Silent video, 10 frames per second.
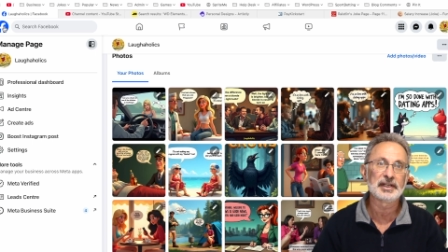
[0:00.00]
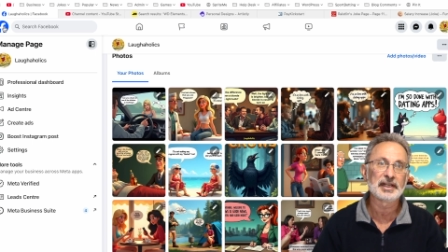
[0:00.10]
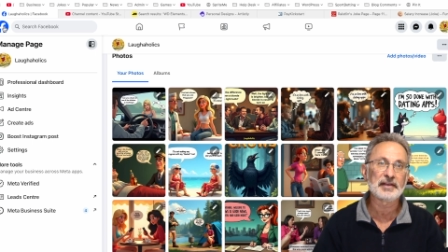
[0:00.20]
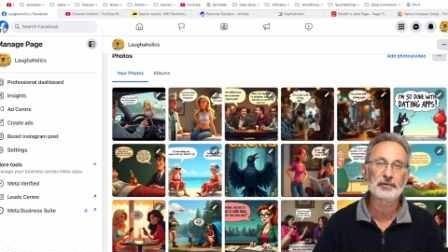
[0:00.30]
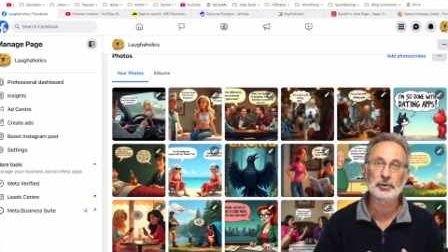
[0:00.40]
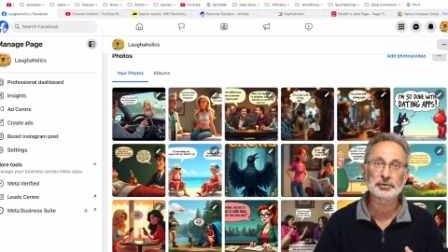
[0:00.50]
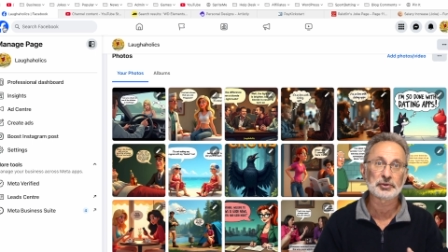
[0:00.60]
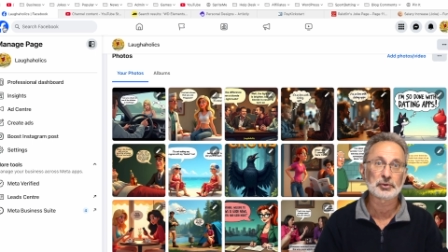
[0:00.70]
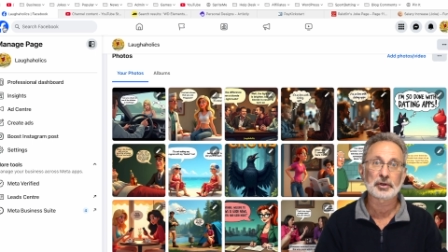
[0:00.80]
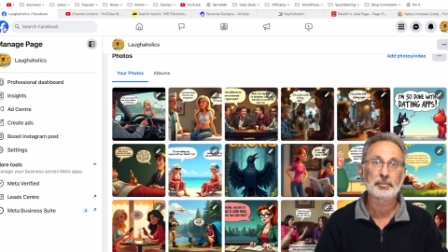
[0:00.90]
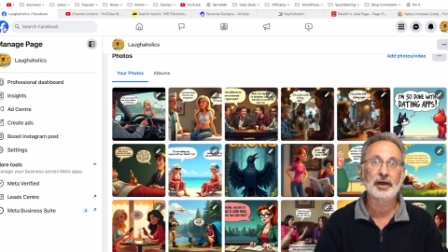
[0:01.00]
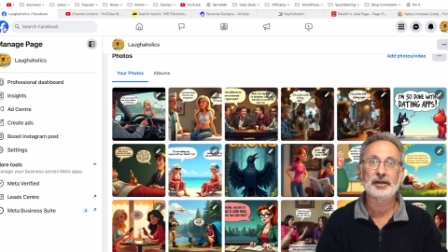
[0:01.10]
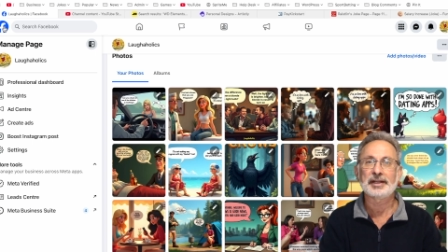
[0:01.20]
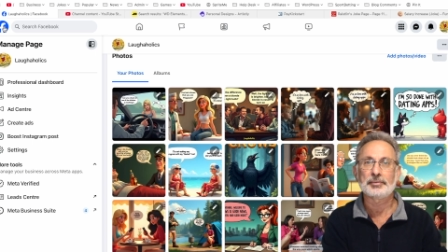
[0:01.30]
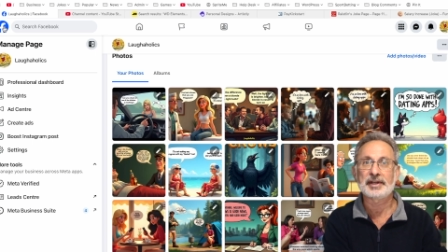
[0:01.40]
if I was to do it on my
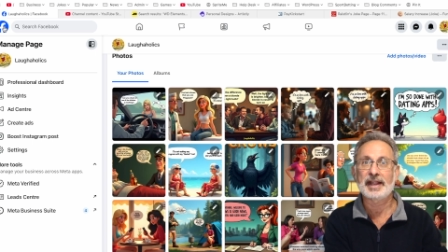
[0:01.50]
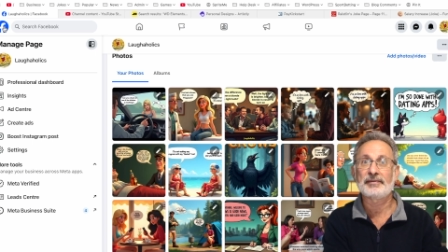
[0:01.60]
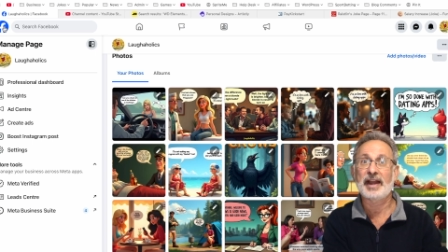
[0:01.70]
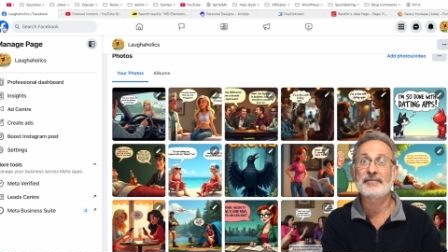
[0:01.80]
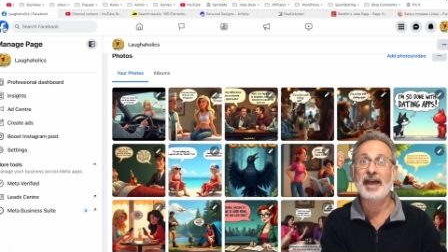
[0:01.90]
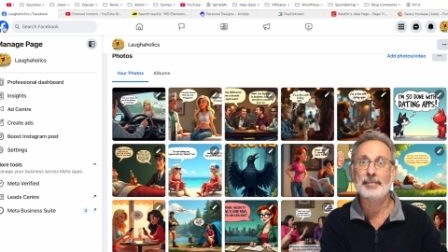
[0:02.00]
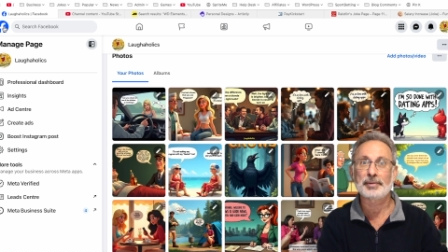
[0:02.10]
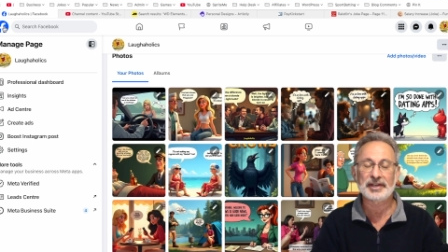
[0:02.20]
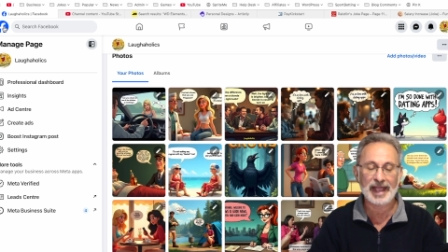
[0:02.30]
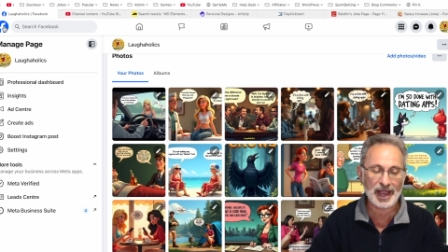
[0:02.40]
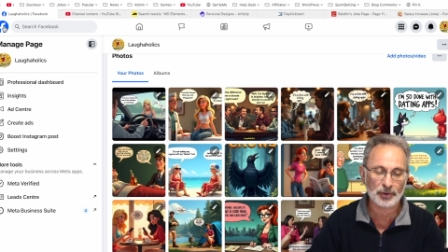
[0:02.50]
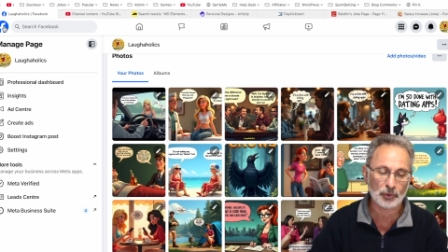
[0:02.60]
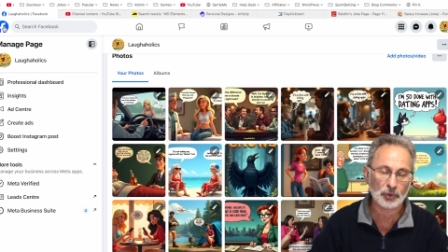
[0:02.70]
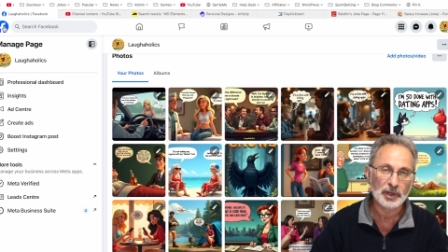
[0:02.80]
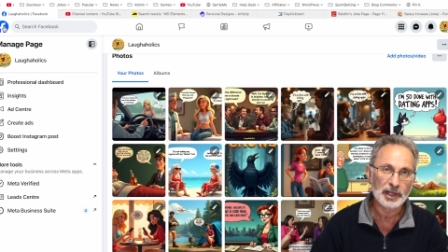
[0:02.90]
own, it would never have happened at
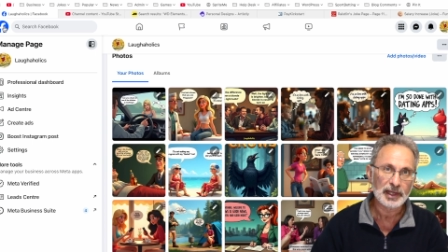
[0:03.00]
all.